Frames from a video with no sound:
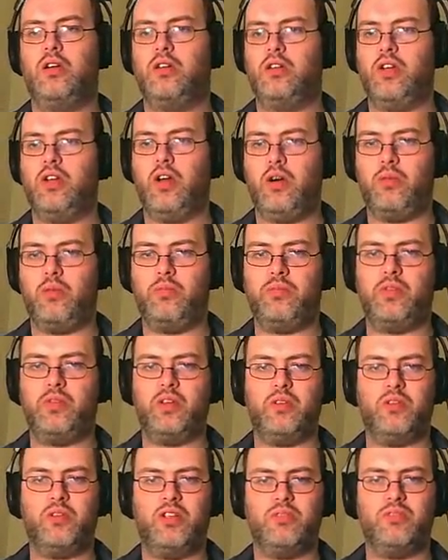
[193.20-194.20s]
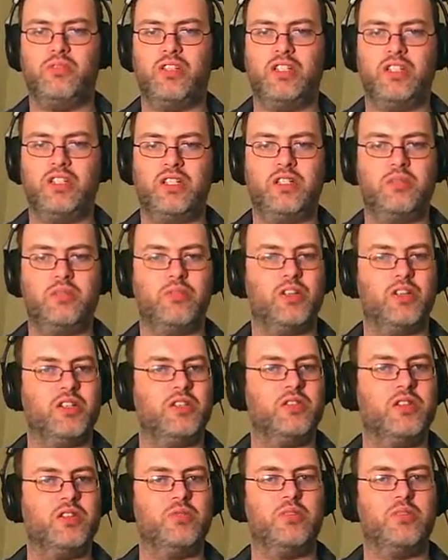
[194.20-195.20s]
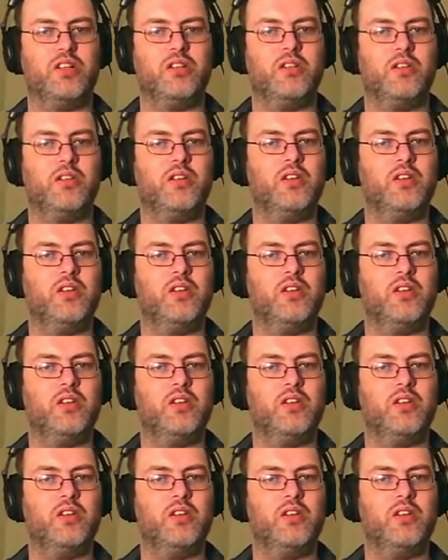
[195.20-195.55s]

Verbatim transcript: no, no, come on, come on, come on.